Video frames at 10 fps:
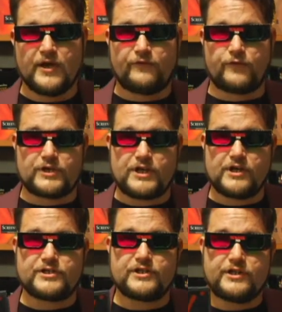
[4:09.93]
For
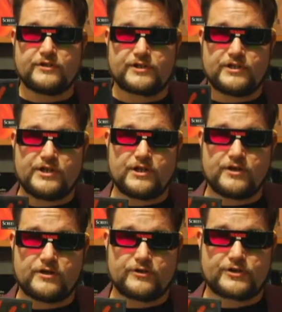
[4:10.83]
years and years and
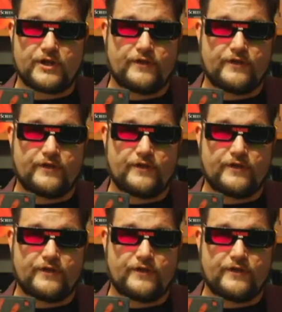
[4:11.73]
years,